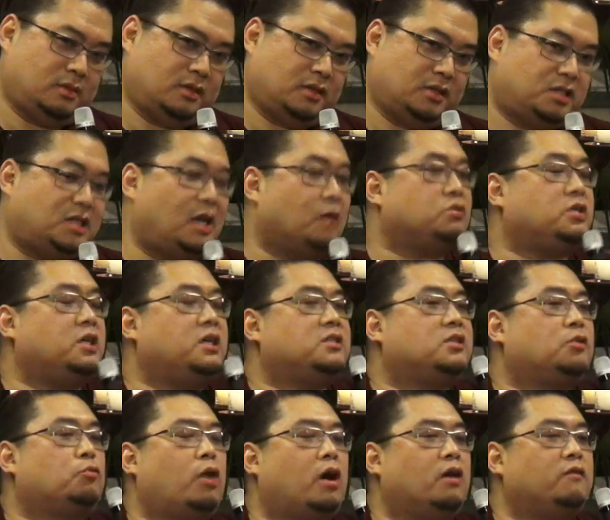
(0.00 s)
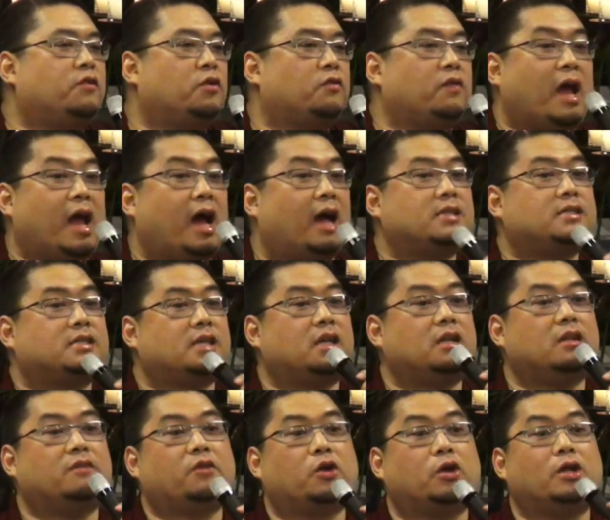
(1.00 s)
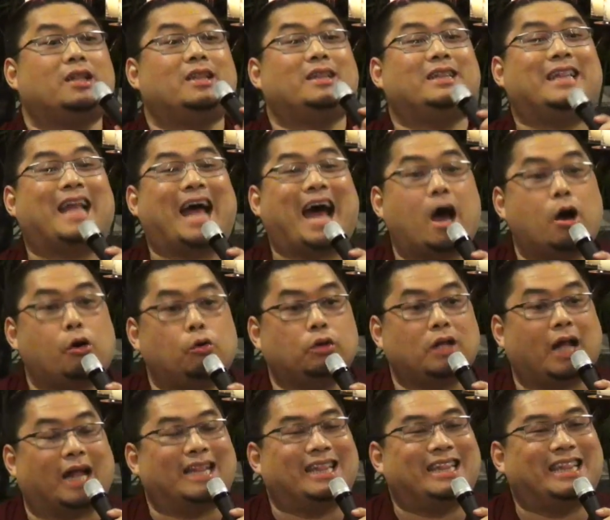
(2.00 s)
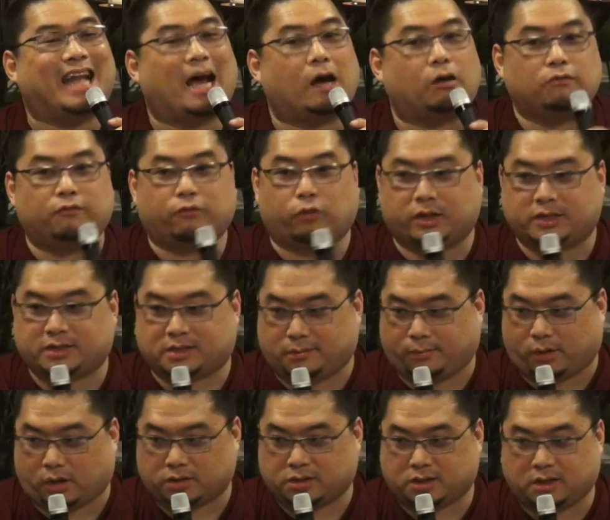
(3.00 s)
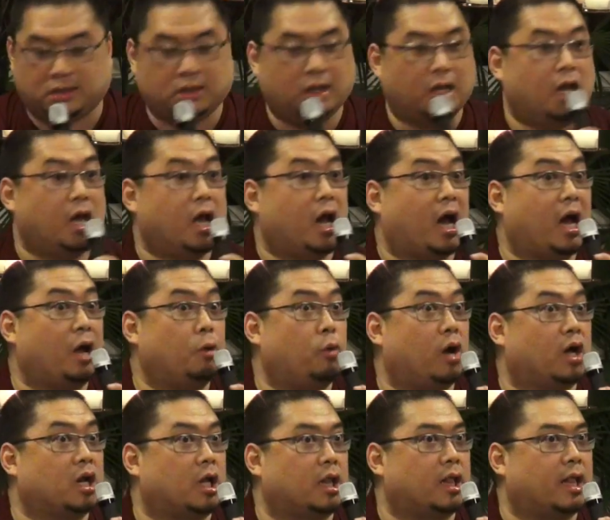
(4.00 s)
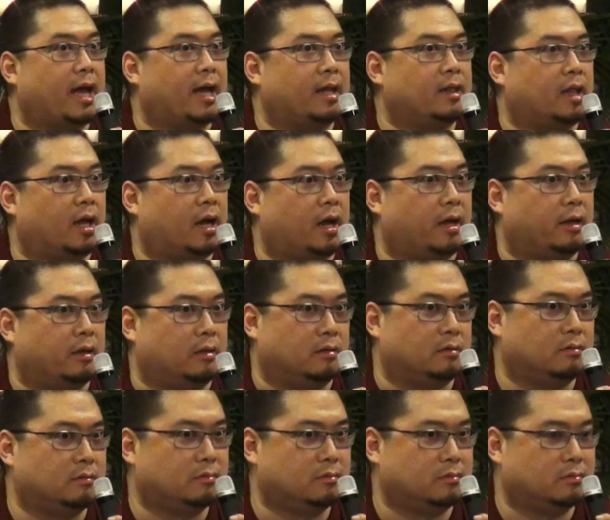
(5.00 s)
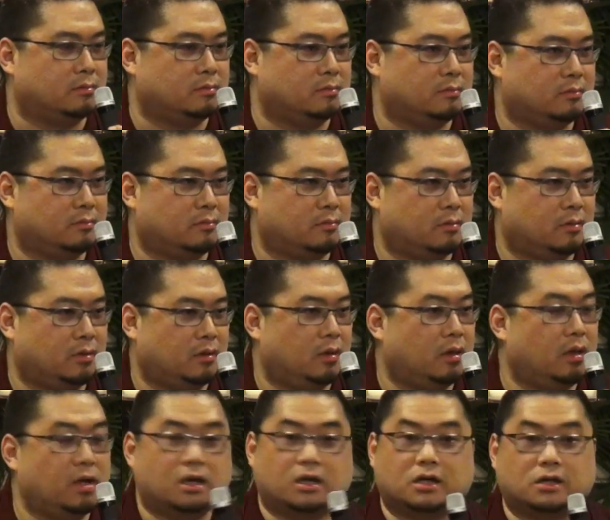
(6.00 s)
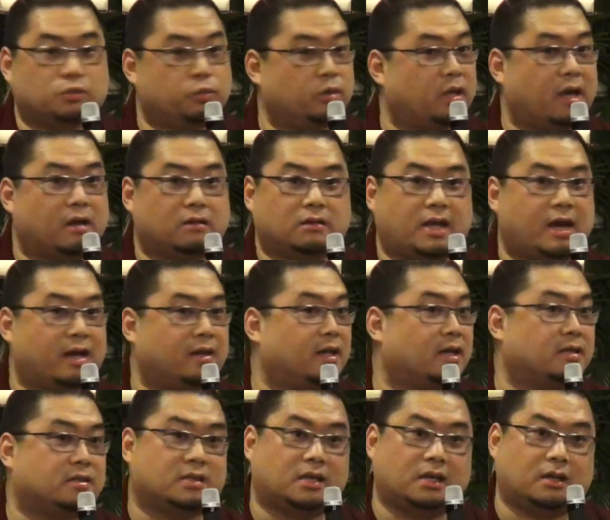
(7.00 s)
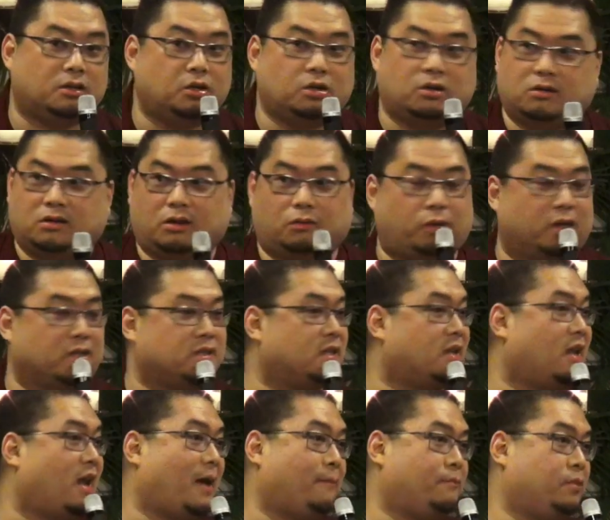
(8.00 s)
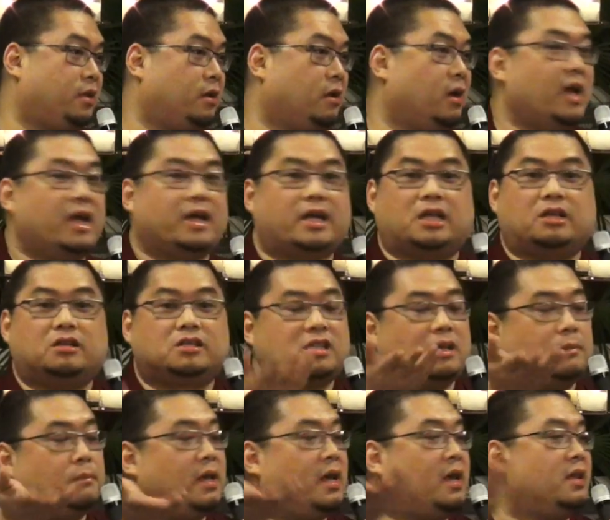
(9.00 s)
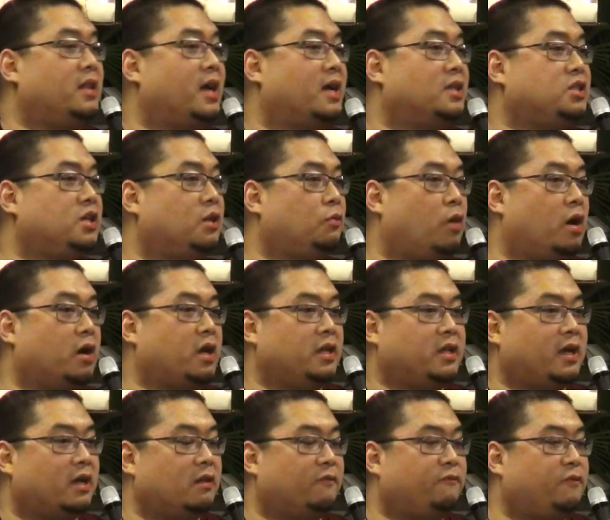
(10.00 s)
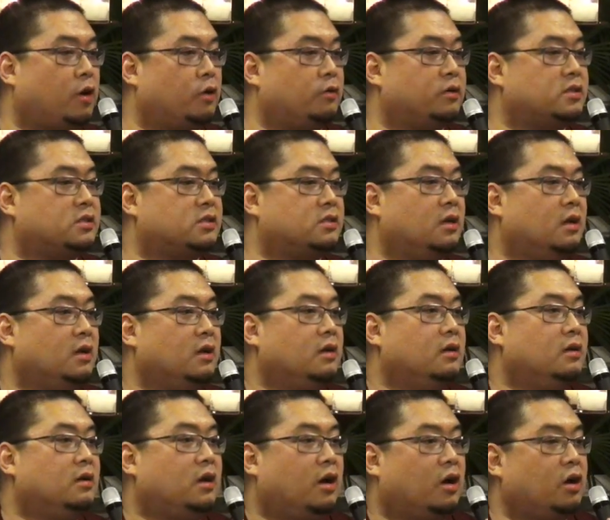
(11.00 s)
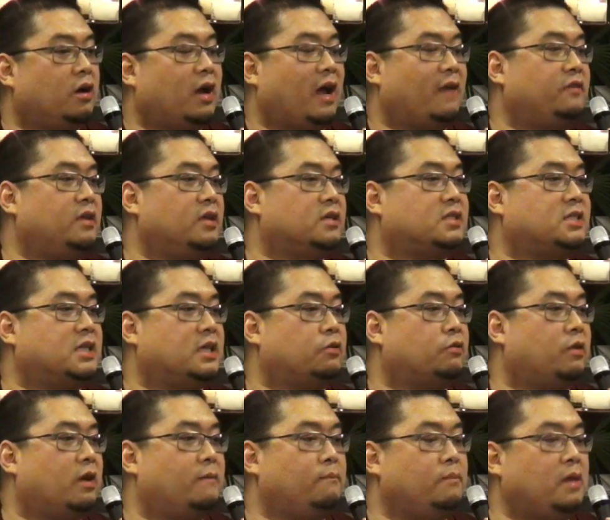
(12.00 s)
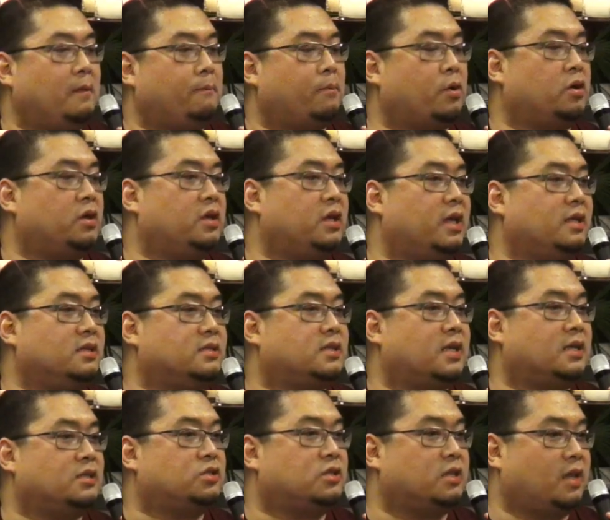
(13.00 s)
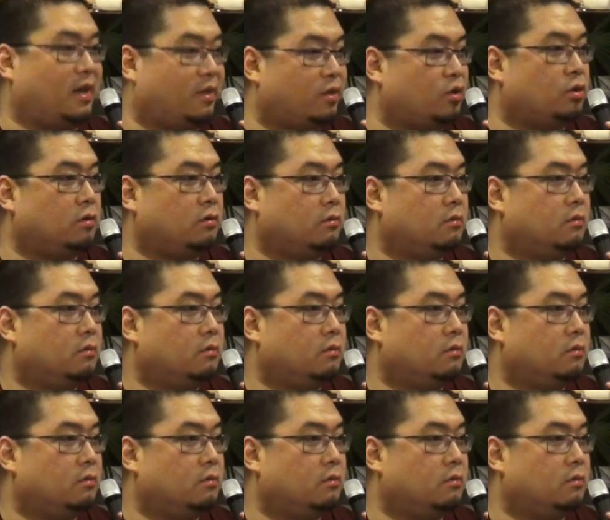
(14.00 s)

Shouting is a wrong verb. I said in a very loud voice to Martin, I want a landline. Because without that, that's it. You don't know what's going to happen here. Can you see me and Nadia walking down the forest? Her having a cigarette, me burning incense together.